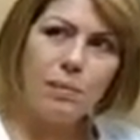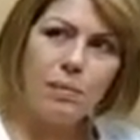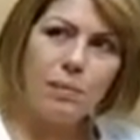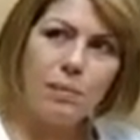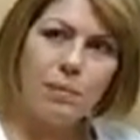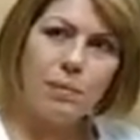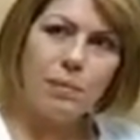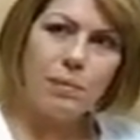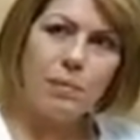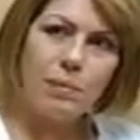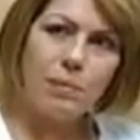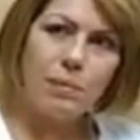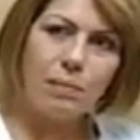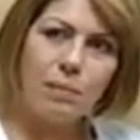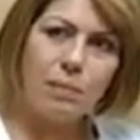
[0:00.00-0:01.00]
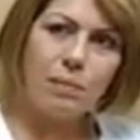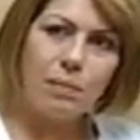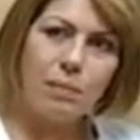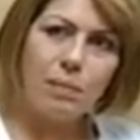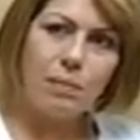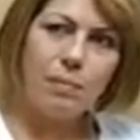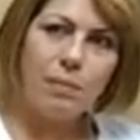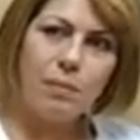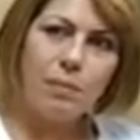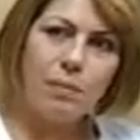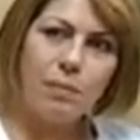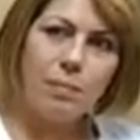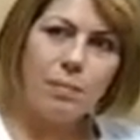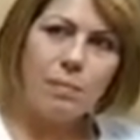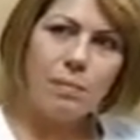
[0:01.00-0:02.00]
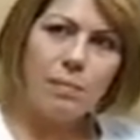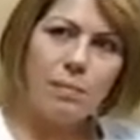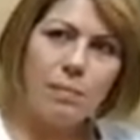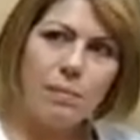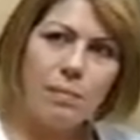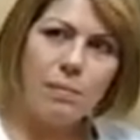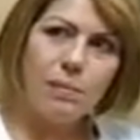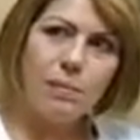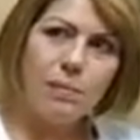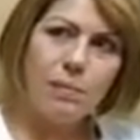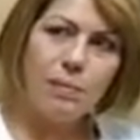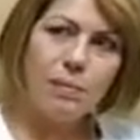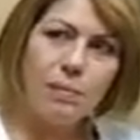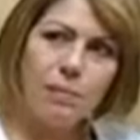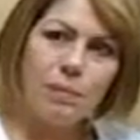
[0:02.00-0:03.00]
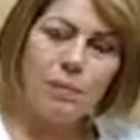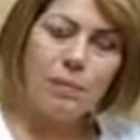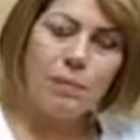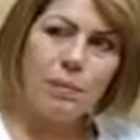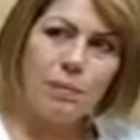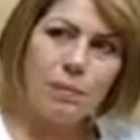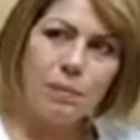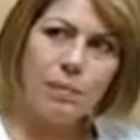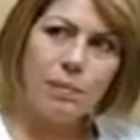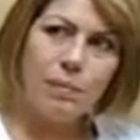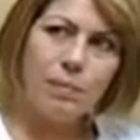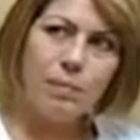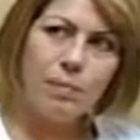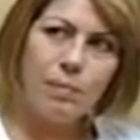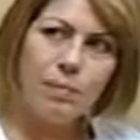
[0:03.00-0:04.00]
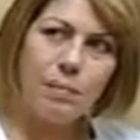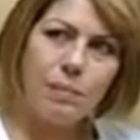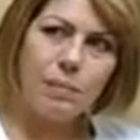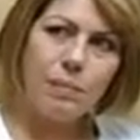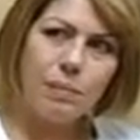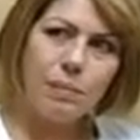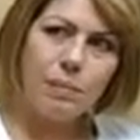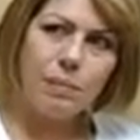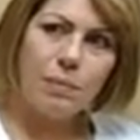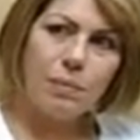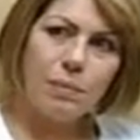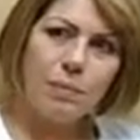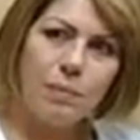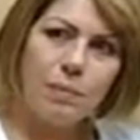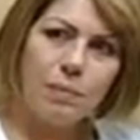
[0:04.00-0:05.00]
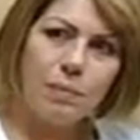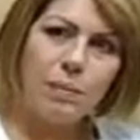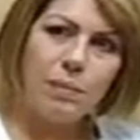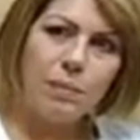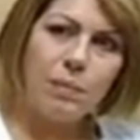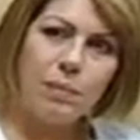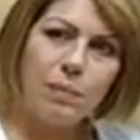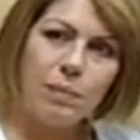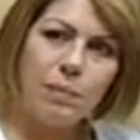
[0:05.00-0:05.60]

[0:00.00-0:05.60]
This person isn't speaking.